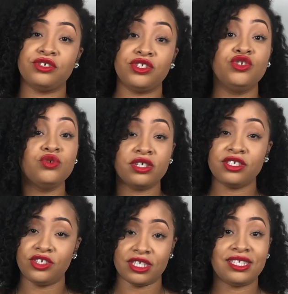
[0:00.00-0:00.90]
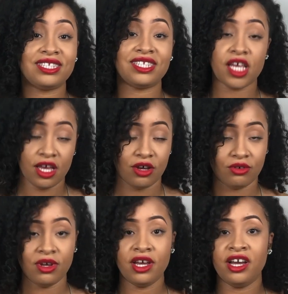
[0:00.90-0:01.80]
You could just
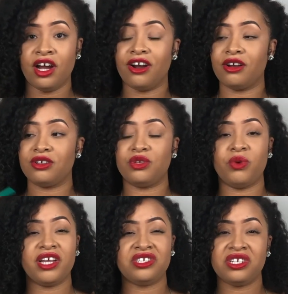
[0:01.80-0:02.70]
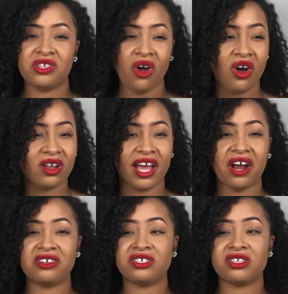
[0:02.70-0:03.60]
tell her the way she talked, like
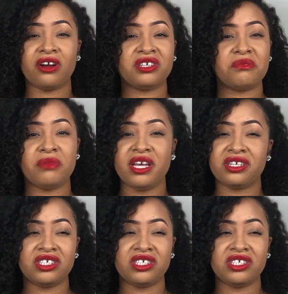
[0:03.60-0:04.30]
her demeanor.